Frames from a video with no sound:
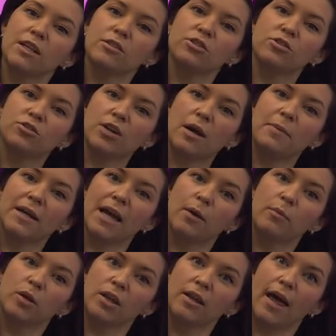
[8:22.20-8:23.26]
It's describing how
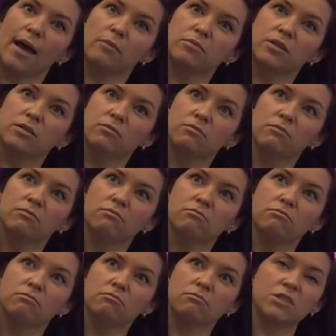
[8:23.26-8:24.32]
many laps.
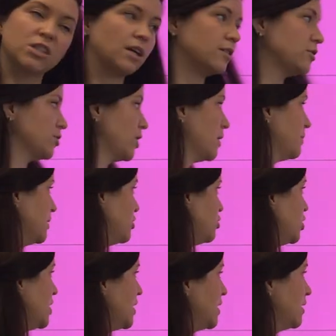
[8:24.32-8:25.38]
It's not describing
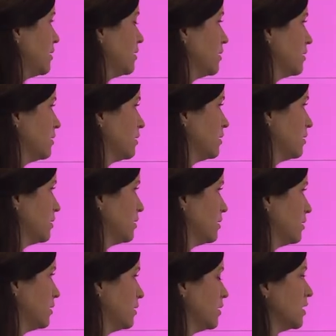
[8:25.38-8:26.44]
she.
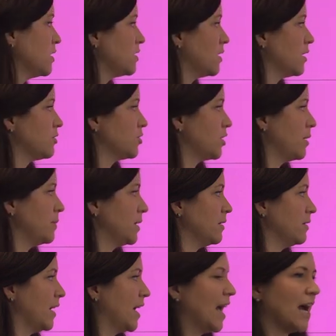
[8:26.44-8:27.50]
It's not
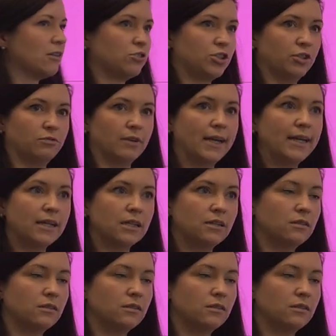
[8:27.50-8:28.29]
describing how she ran.